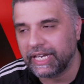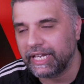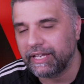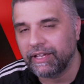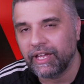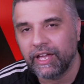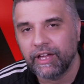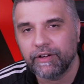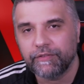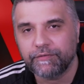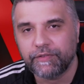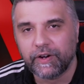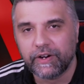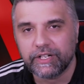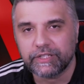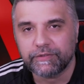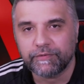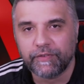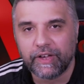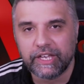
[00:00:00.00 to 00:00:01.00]
the
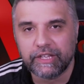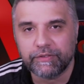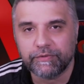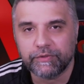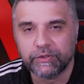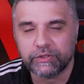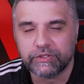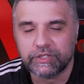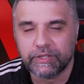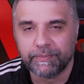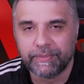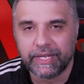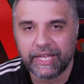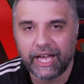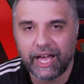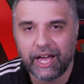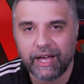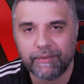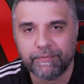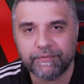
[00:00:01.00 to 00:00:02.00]
Forest faithful to be
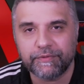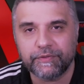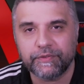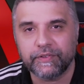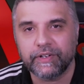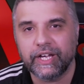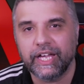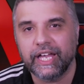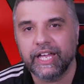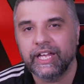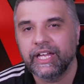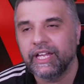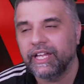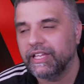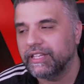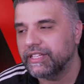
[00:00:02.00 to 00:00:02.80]
up for it.